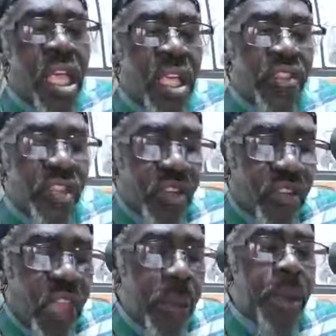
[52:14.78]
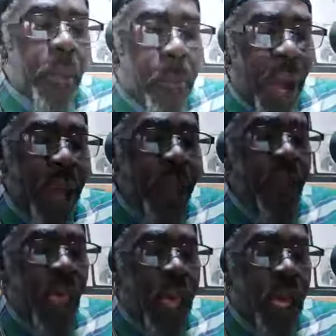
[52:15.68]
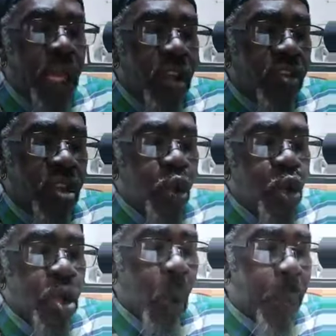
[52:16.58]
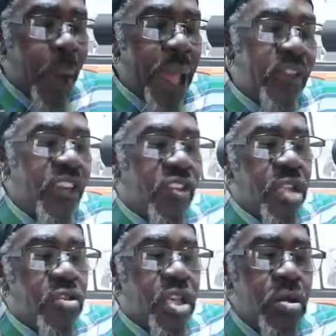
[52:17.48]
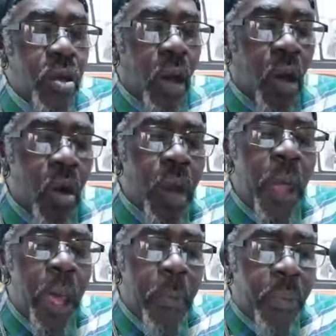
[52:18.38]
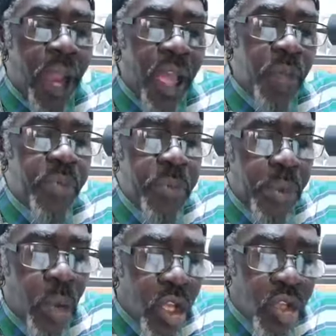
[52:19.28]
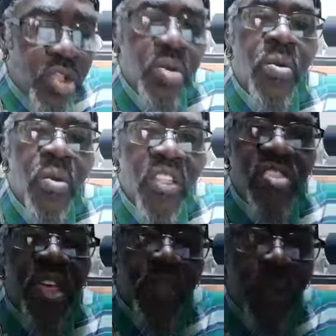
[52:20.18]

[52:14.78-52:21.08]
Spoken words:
and systemic bias and institutional biases continue to harm Black people to this